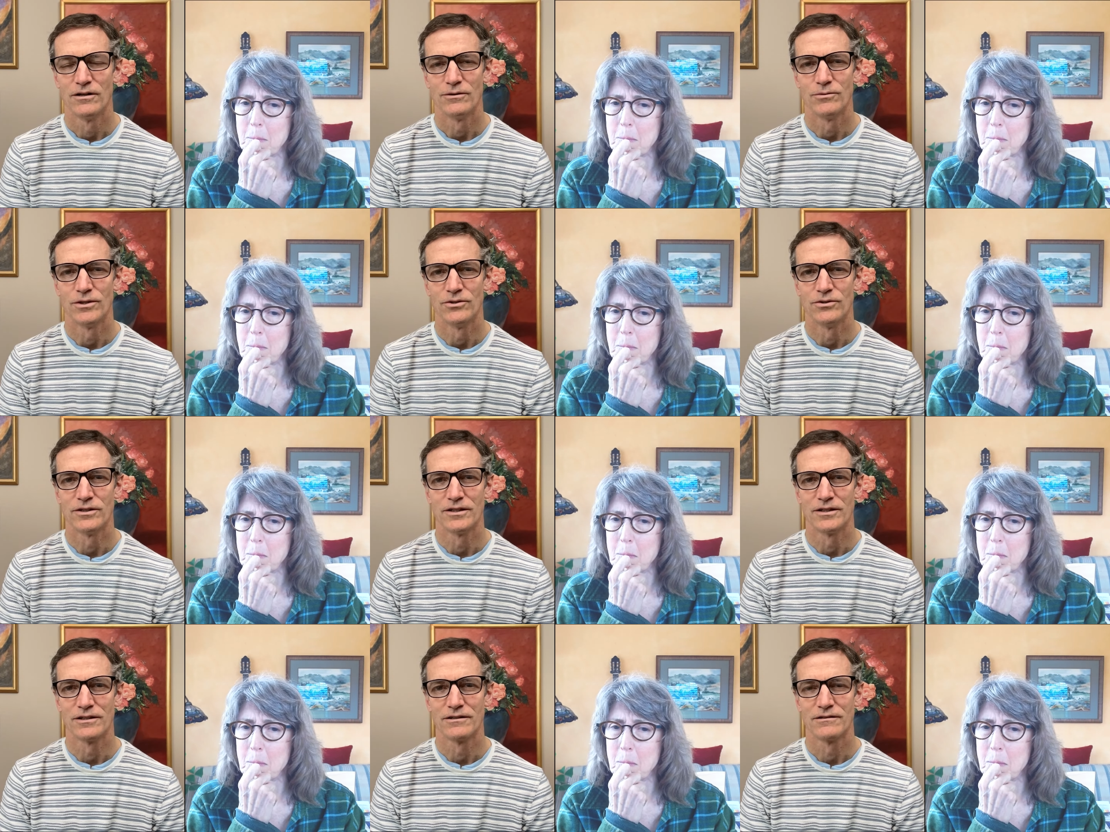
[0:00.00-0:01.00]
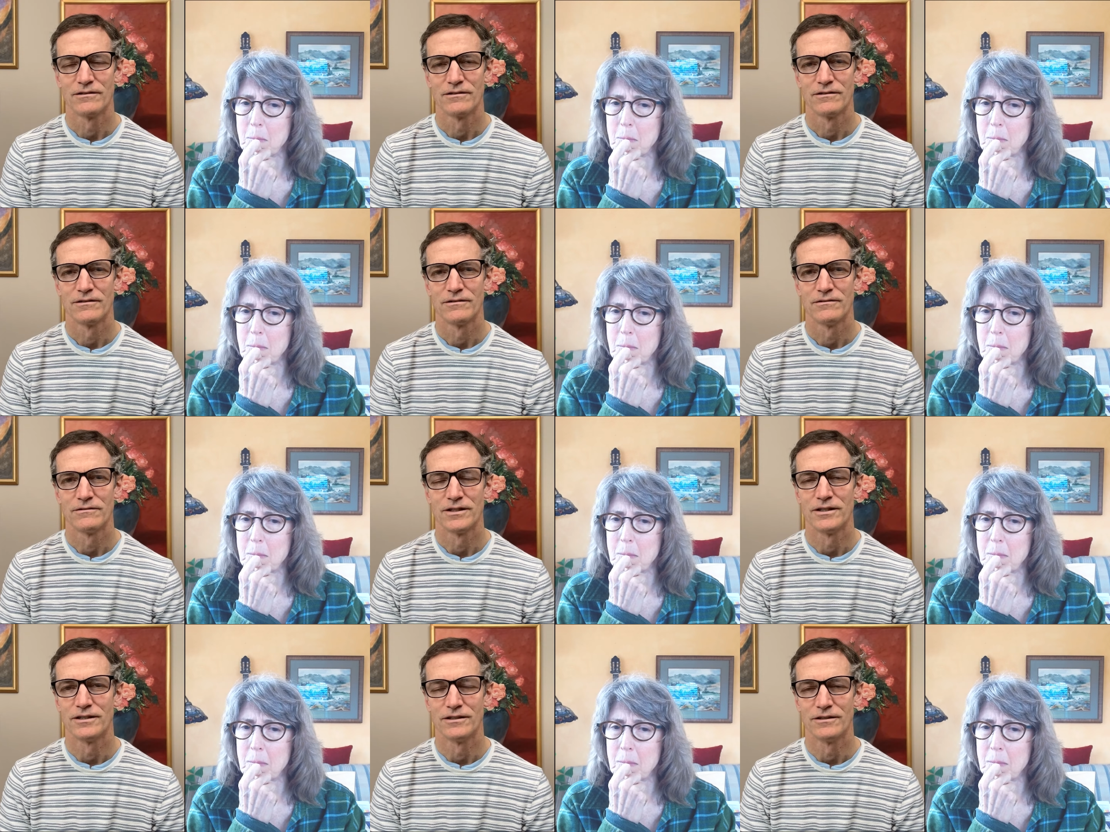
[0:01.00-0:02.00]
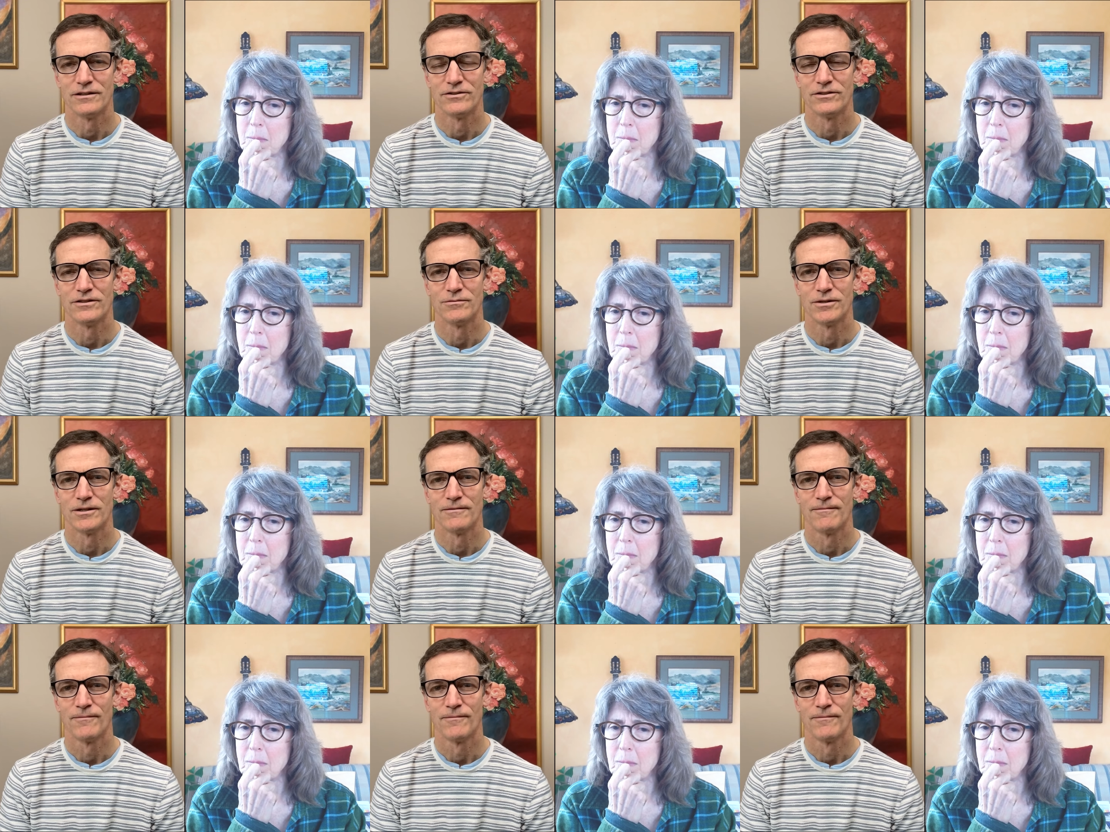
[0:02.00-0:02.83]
Speaker 1: when you think they didn't listen to me?